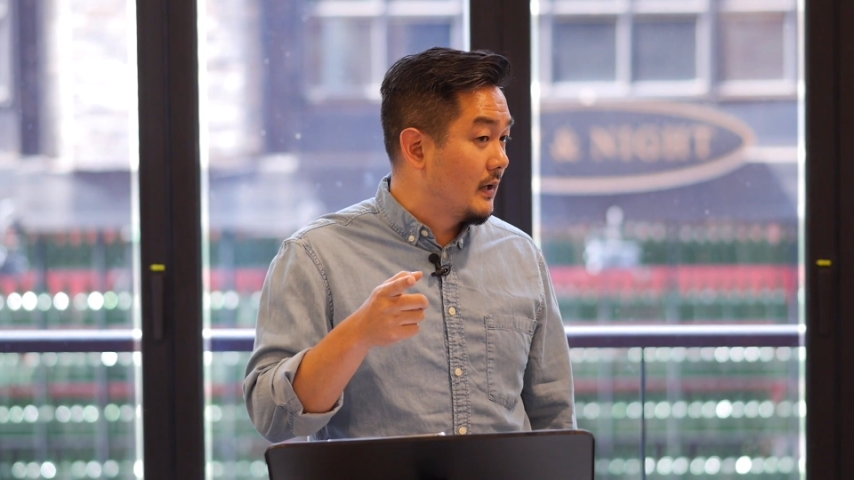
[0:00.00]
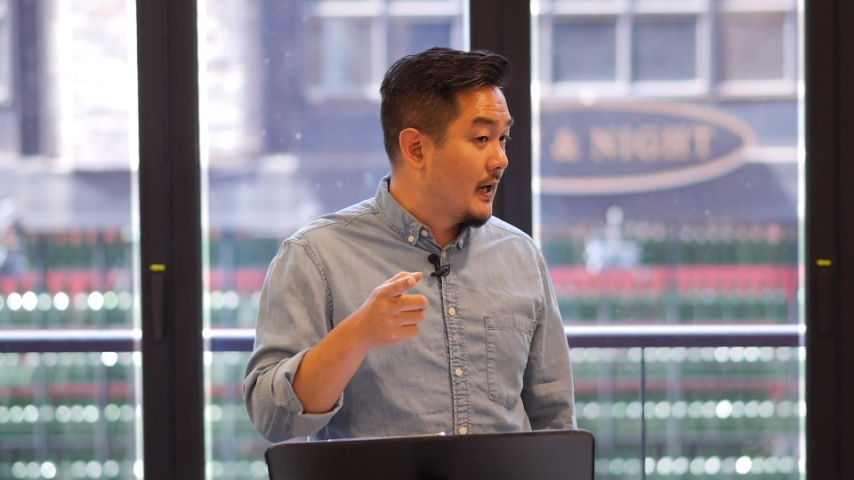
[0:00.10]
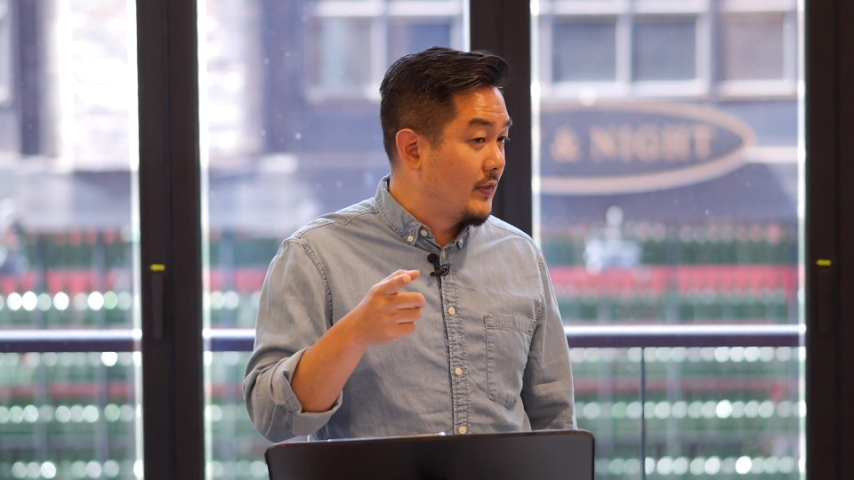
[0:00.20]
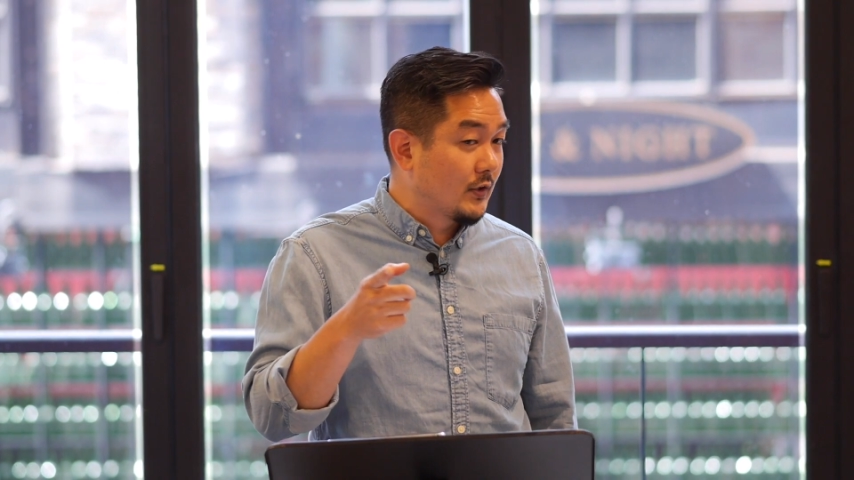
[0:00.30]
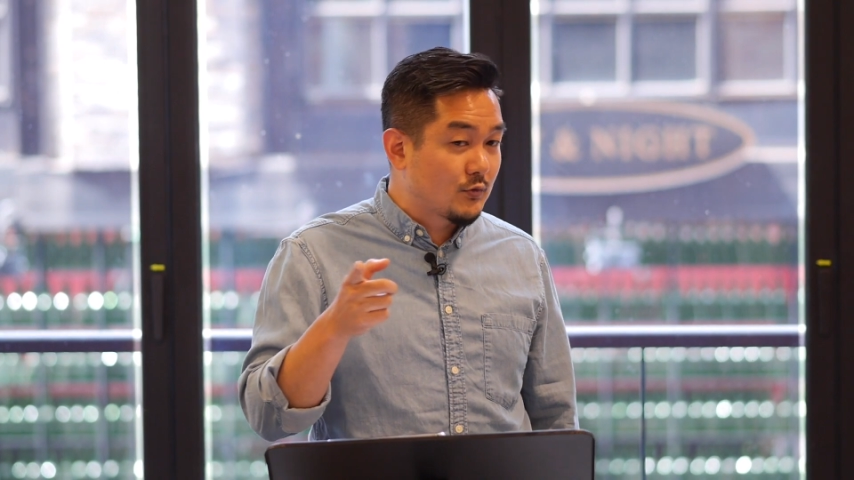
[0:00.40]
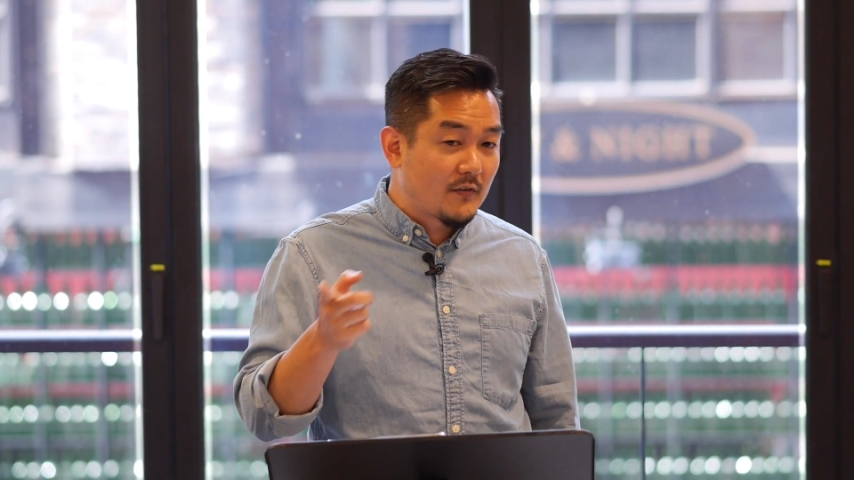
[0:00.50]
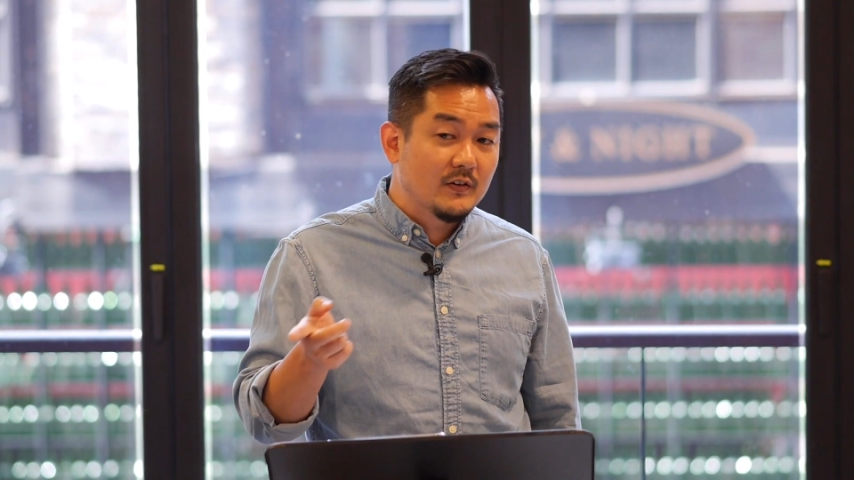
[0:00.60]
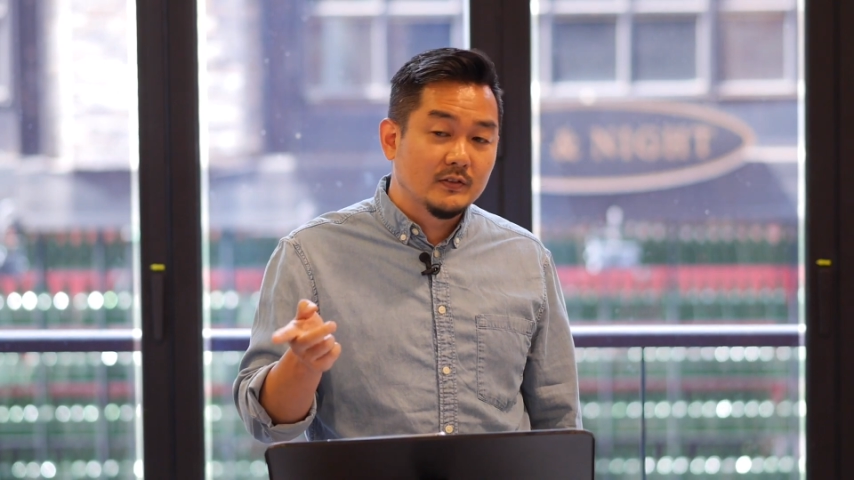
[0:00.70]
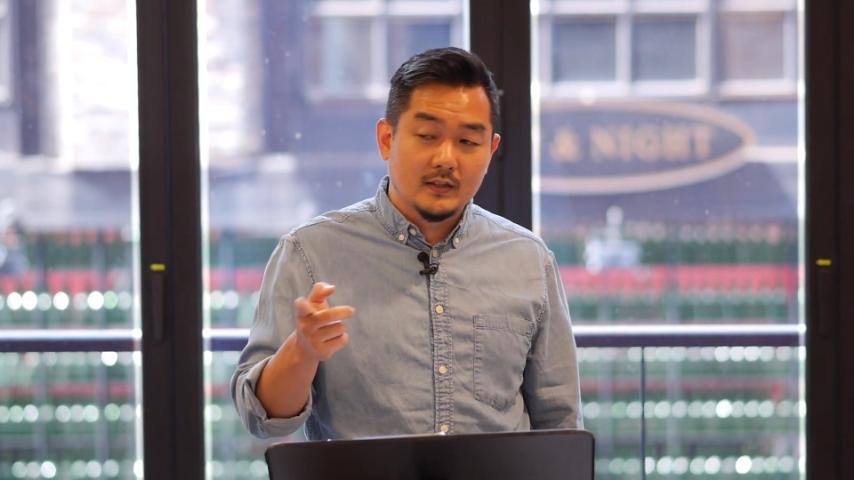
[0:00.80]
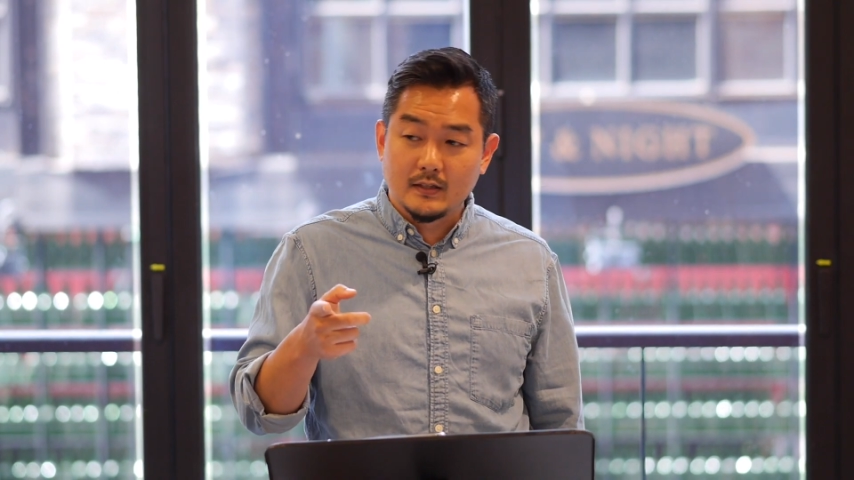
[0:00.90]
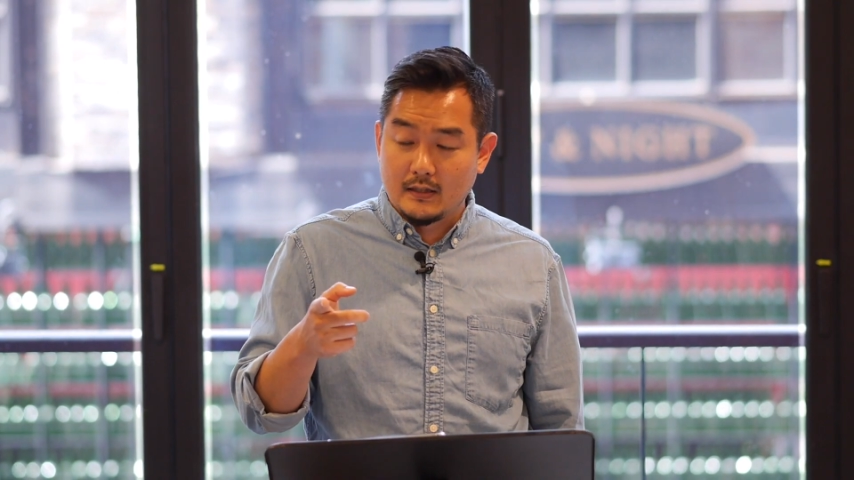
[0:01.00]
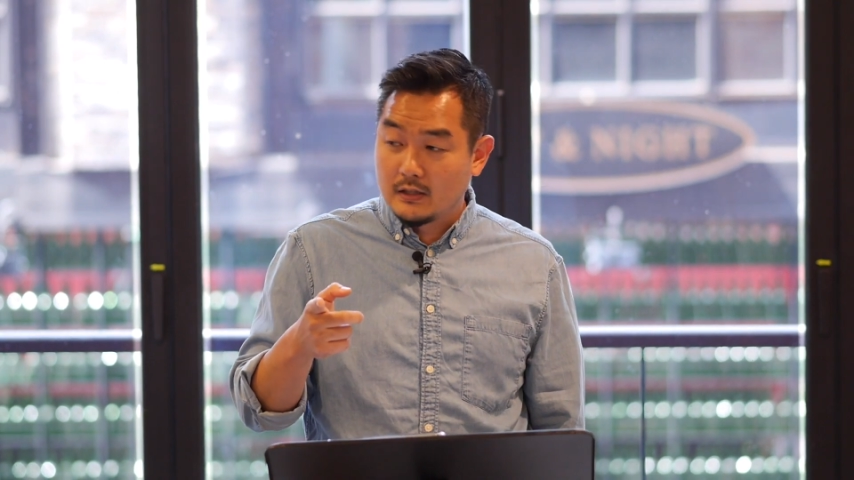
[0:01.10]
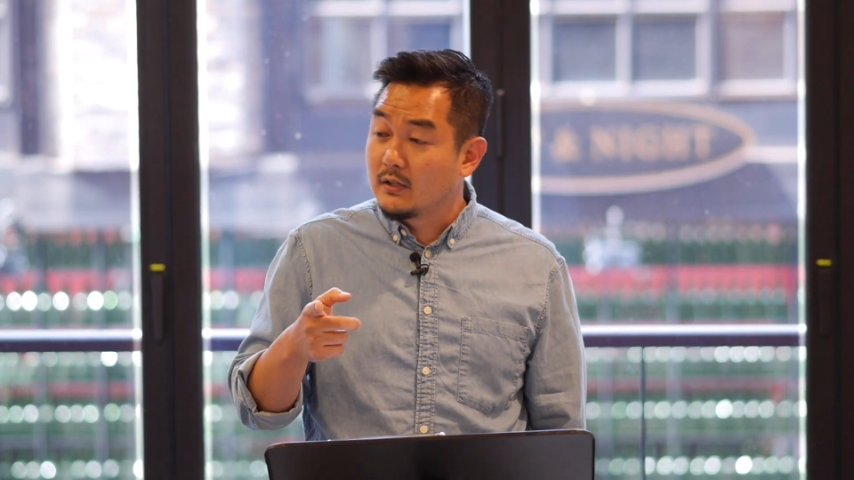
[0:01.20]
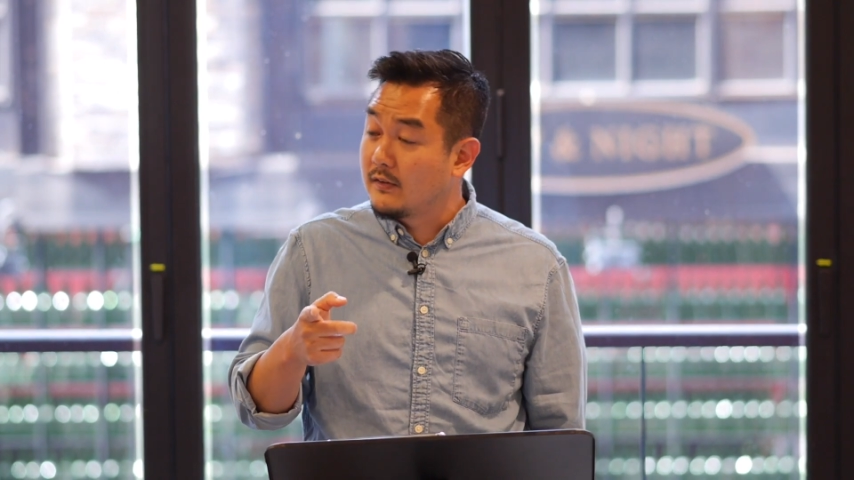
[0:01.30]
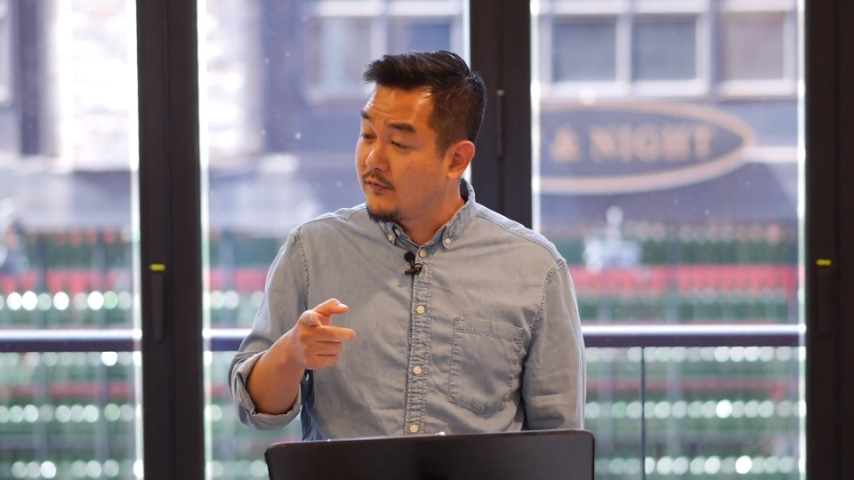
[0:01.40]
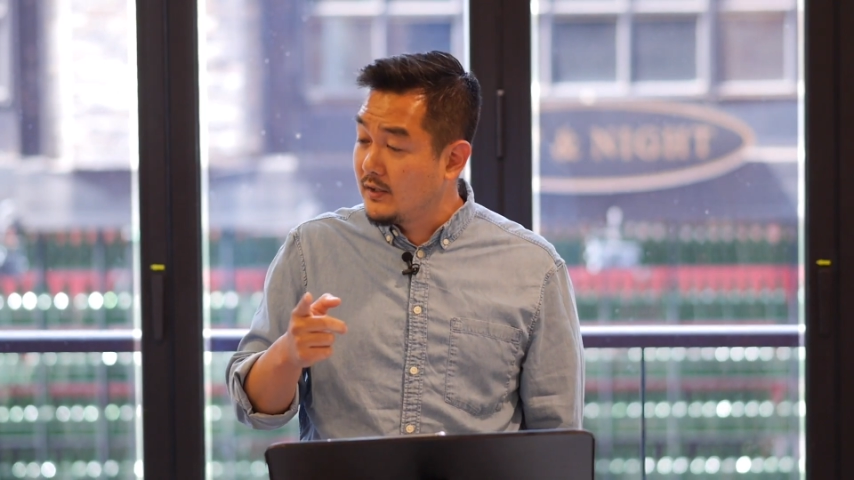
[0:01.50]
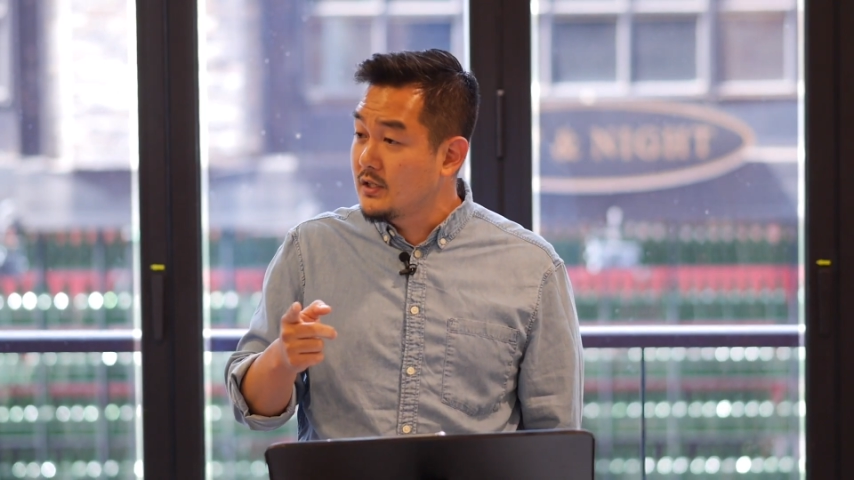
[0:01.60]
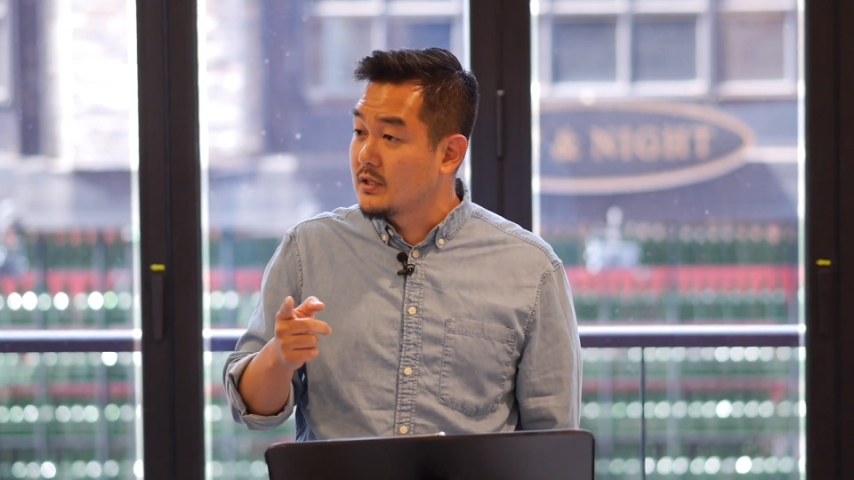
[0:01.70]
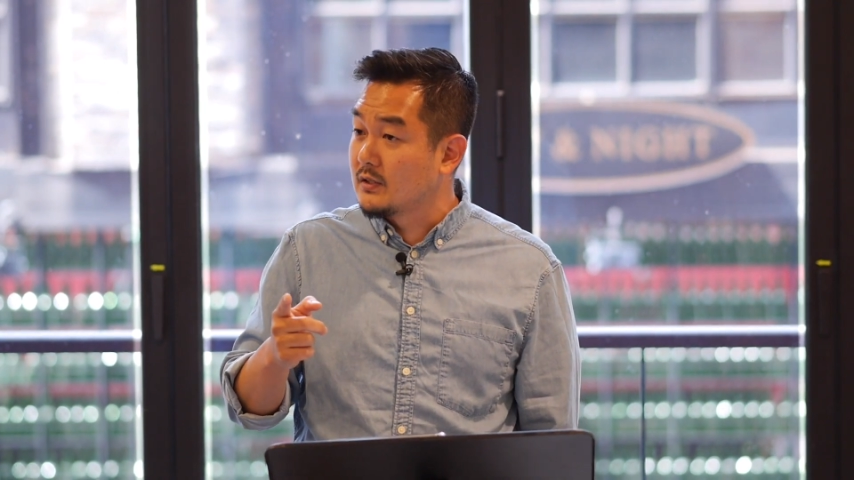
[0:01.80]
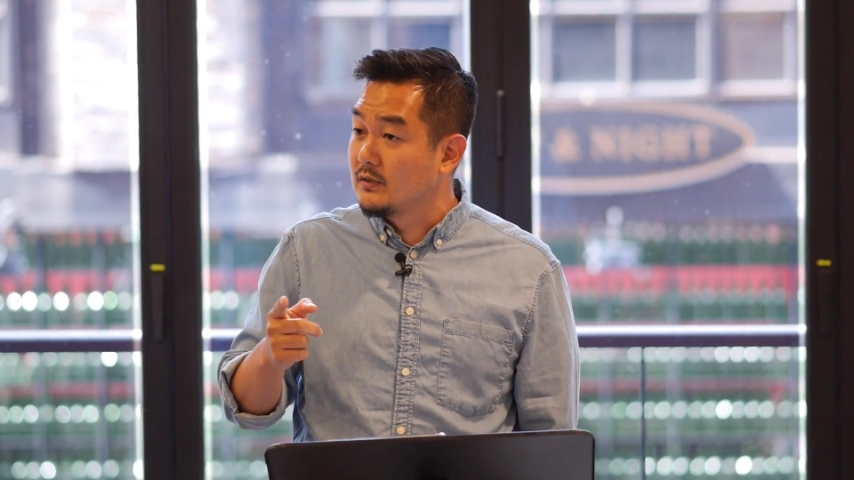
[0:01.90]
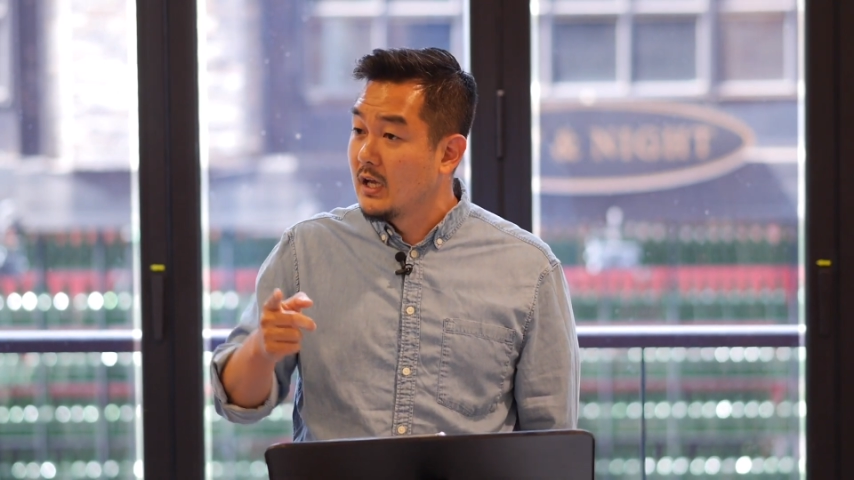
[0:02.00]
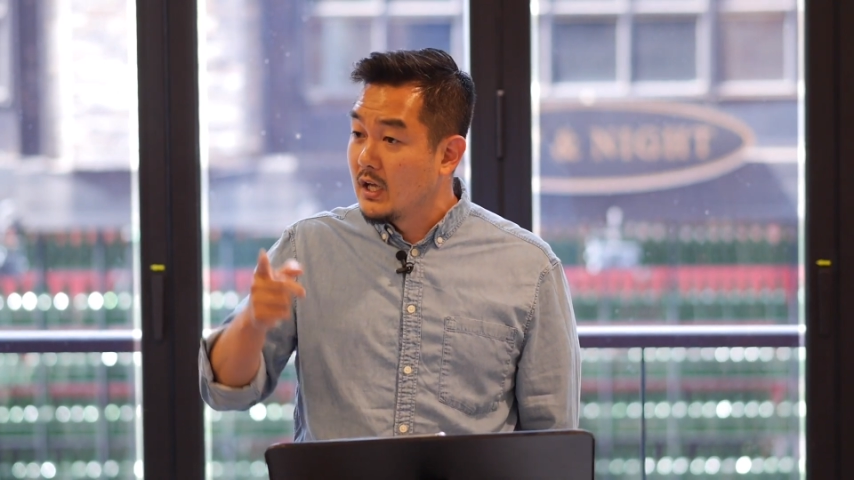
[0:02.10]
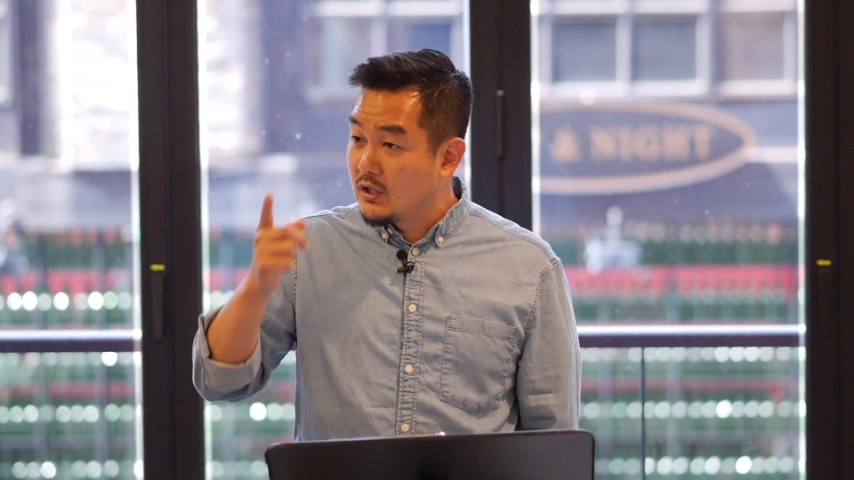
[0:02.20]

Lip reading: I think it's referencing, you know, Ephesians.